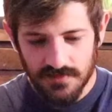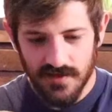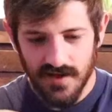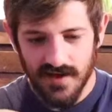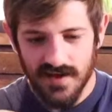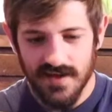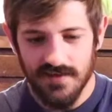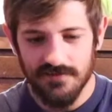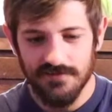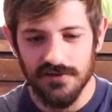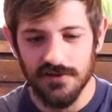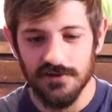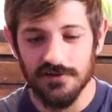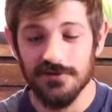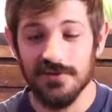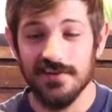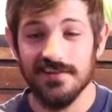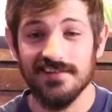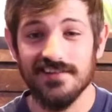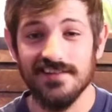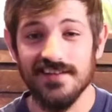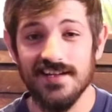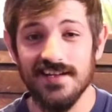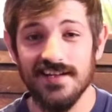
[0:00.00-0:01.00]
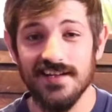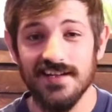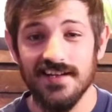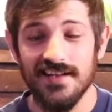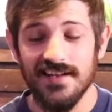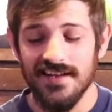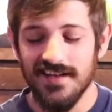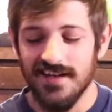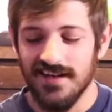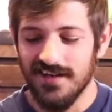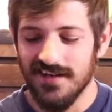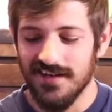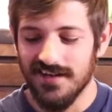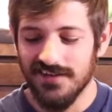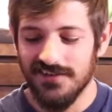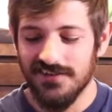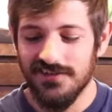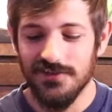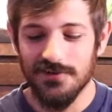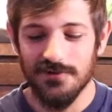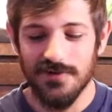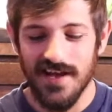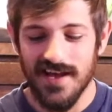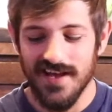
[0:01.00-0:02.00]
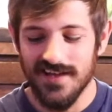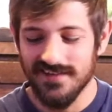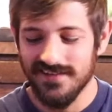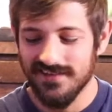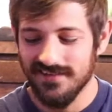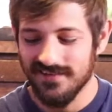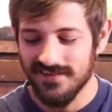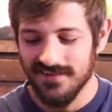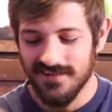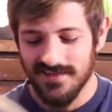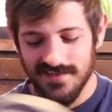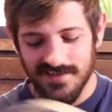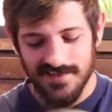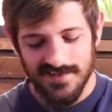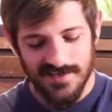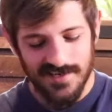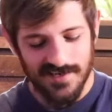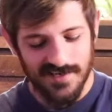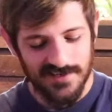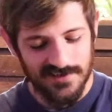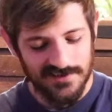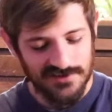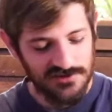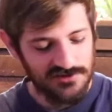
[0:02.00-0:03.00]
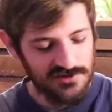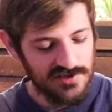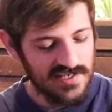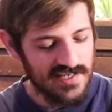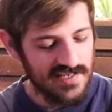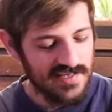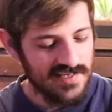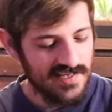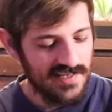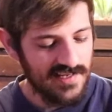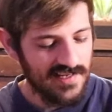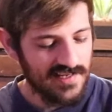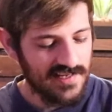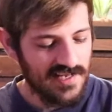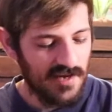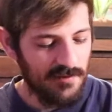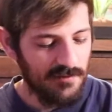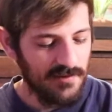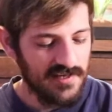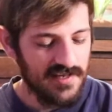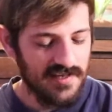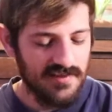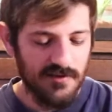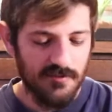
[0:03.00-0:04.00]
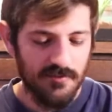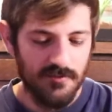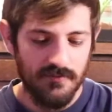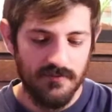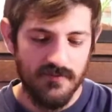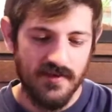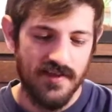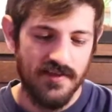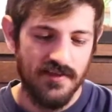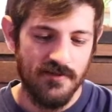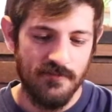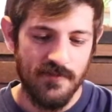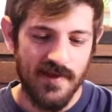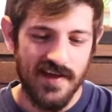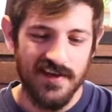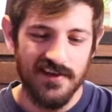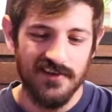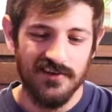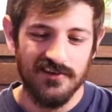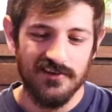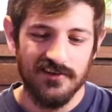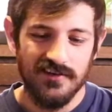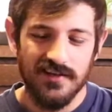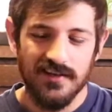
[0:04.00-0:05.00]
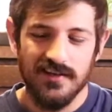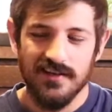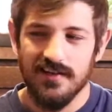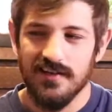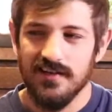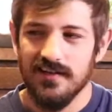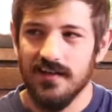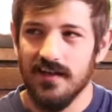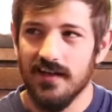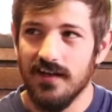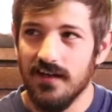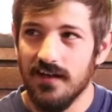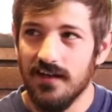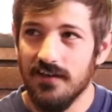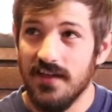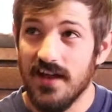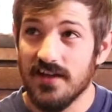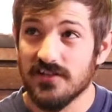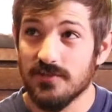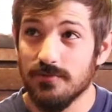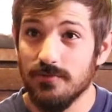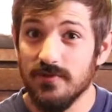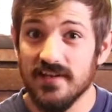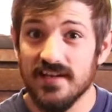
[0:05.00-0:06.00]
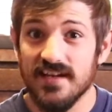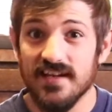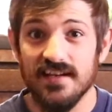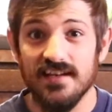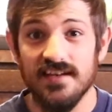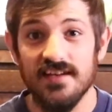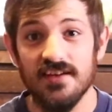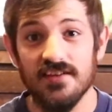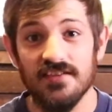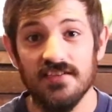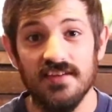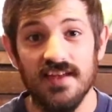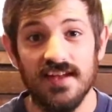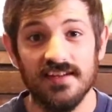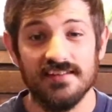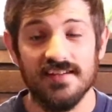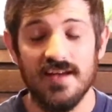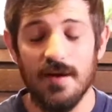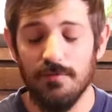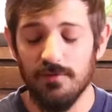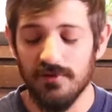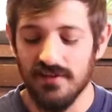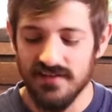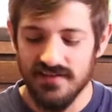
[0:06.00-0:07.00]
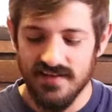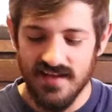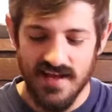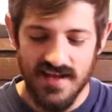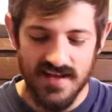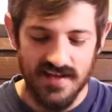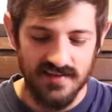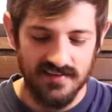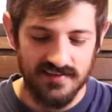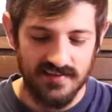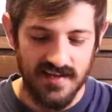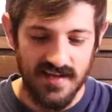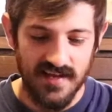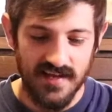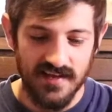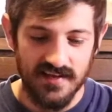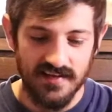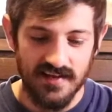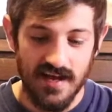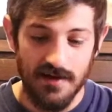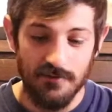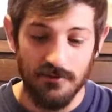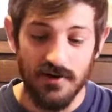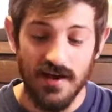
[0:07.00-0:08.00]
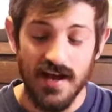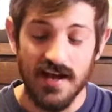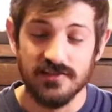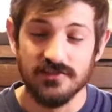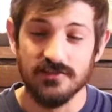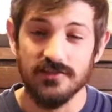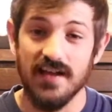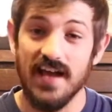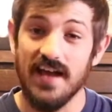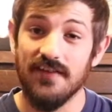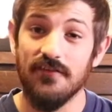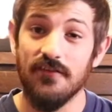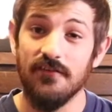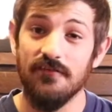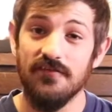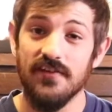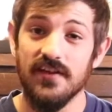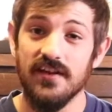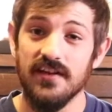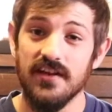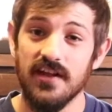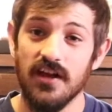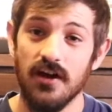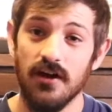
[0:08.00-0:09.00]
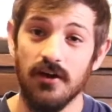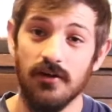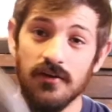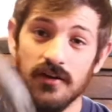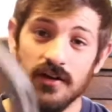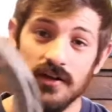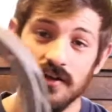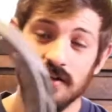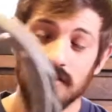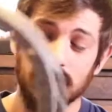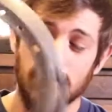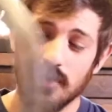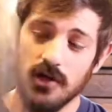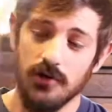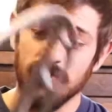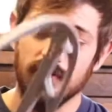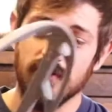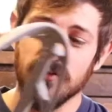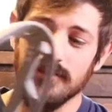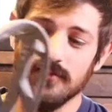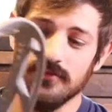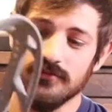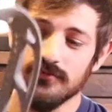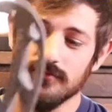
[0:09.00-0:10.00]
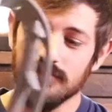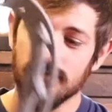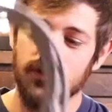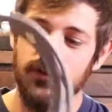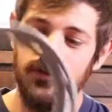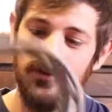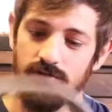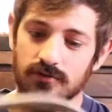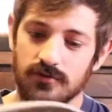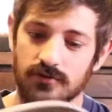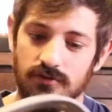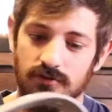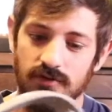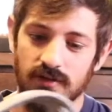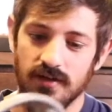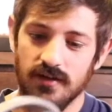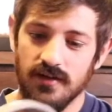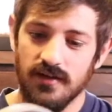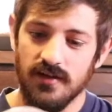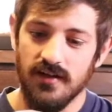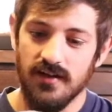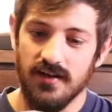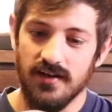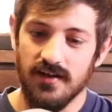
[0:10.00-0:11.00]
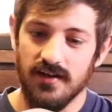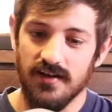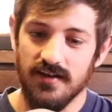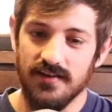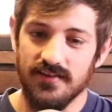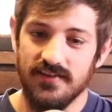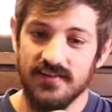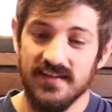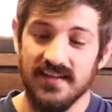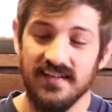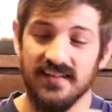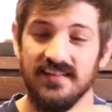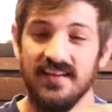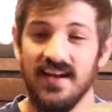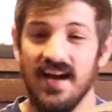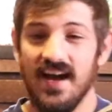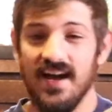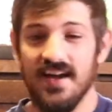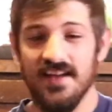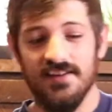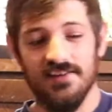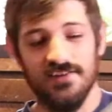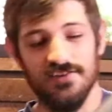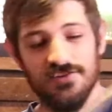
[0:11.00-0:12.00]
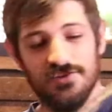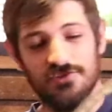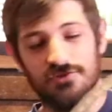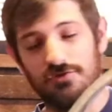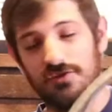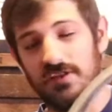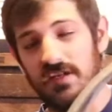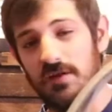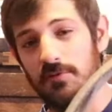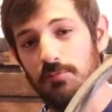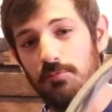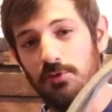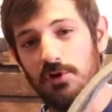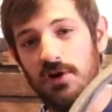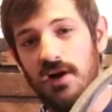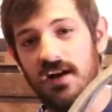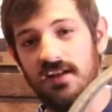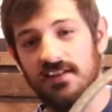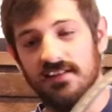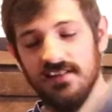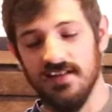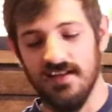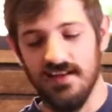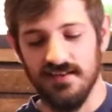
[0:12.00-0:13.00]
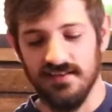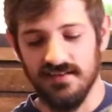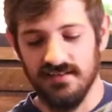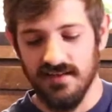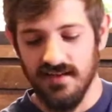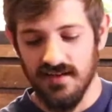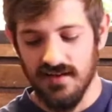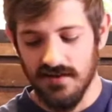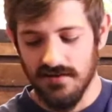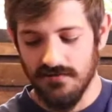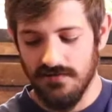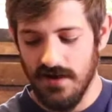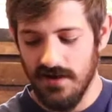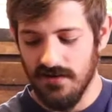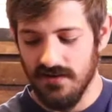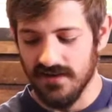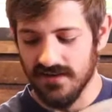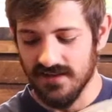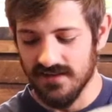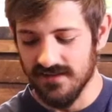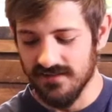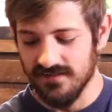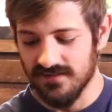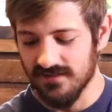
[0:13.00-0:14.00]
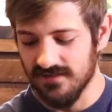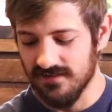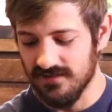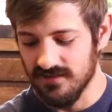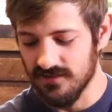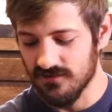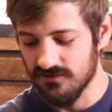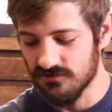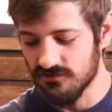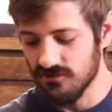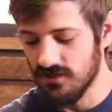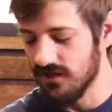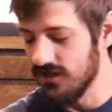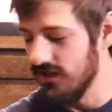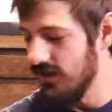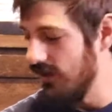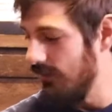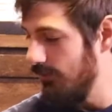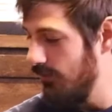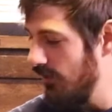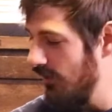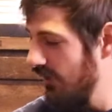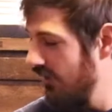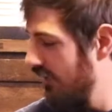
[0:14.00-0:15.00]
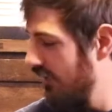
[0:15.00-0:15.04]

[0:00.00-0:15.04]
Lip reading: I have the Grizzly 2S stringing kit coming in the mail. That should be getting here in the next couple of days, and I will actually have a video going through the entire stringing process of how I get this thing strung up.